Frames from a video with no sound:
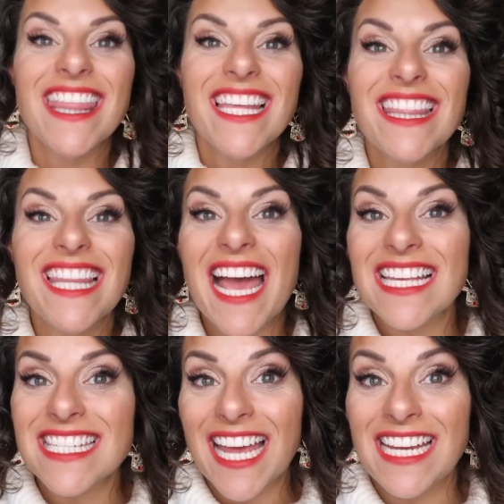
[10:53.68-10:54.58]
And the
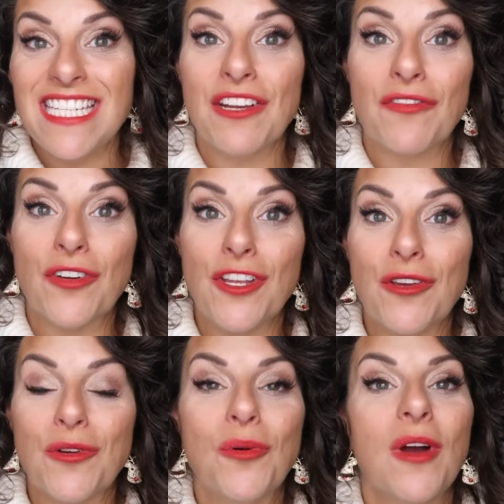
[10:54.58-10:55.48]
last idea for
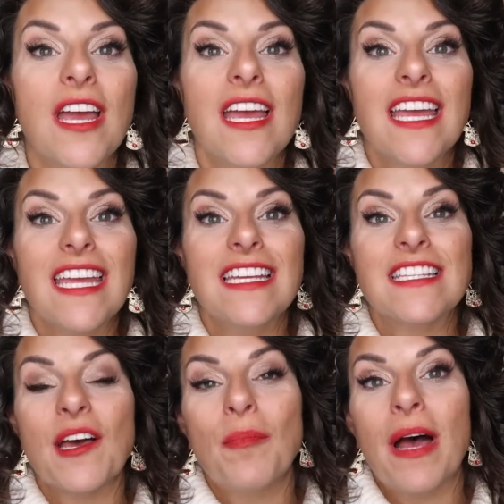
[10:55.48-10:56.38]
you
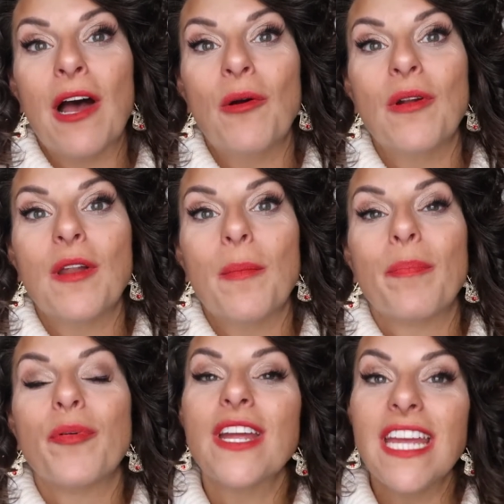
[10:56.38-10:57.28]
is about
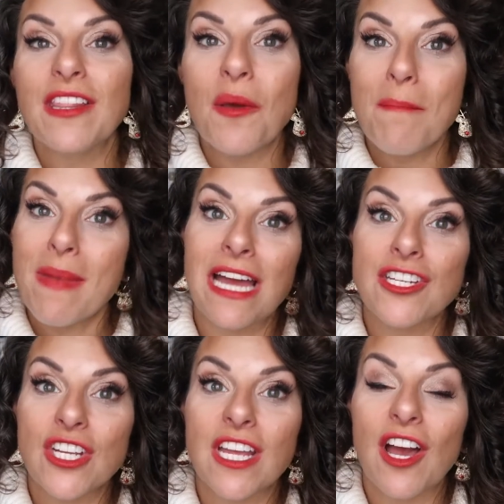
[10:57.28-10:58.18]
bringing the
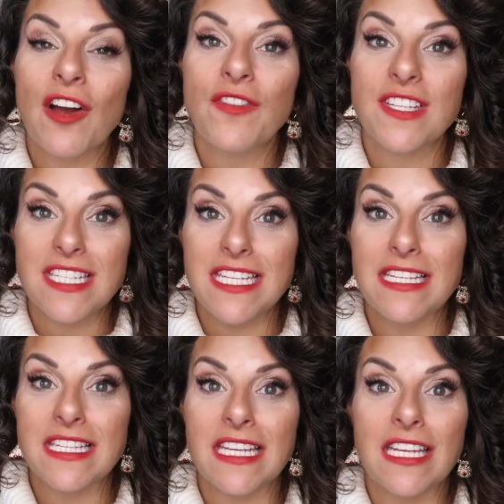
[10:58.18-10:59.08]
magic of the
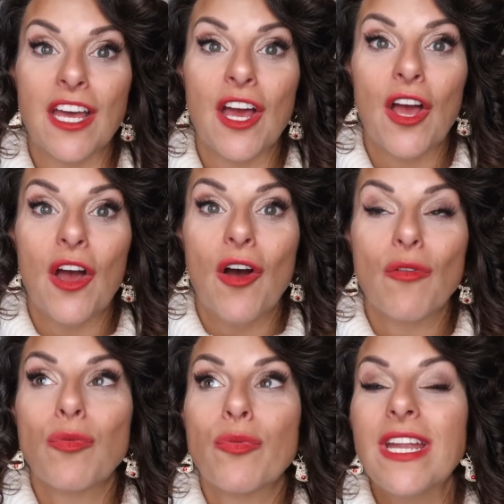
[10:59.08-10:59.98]
season
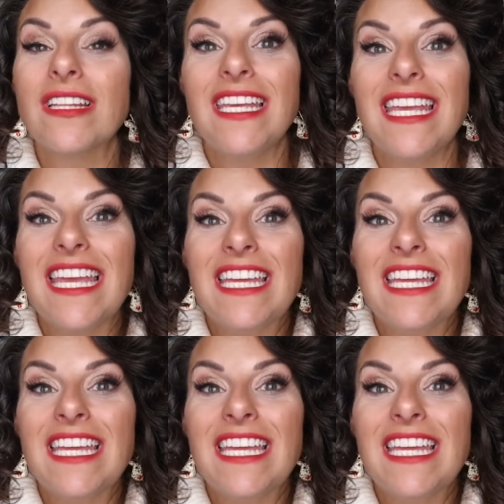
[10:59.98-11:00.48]
really